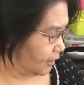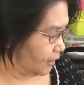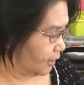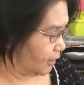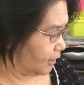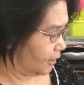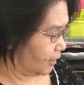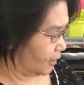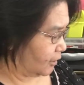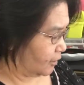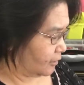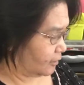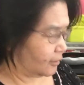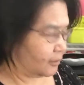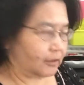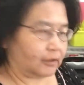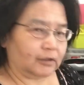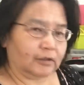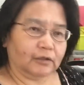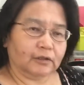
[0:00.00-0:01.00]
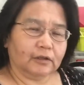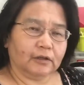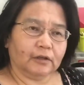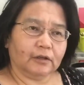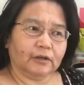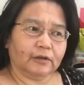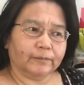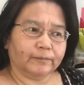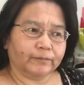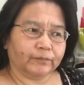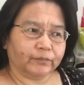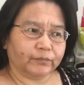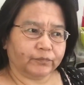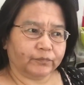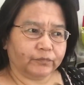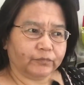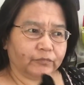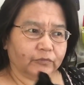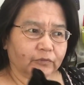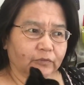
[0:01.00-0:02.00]
And the
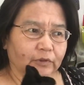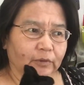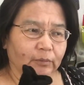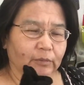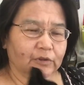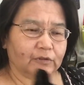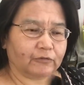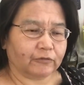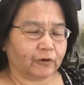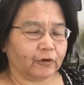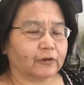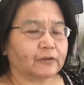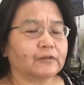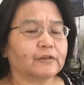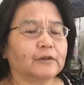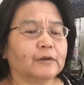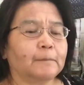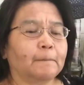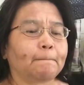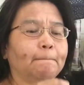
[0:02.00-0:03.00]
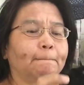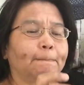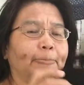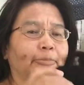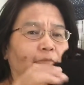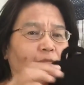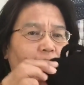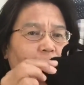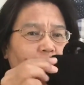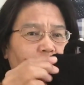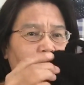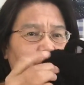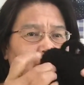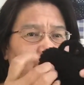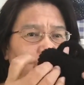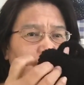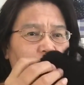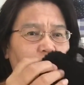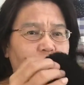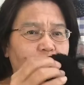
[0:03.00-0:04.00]
Miss Foxy, I've
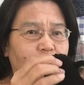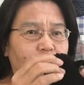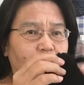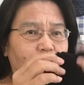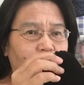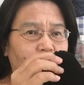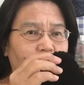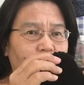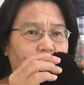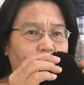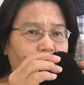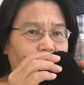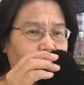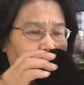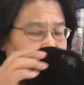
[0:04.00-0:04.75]
got her shoes.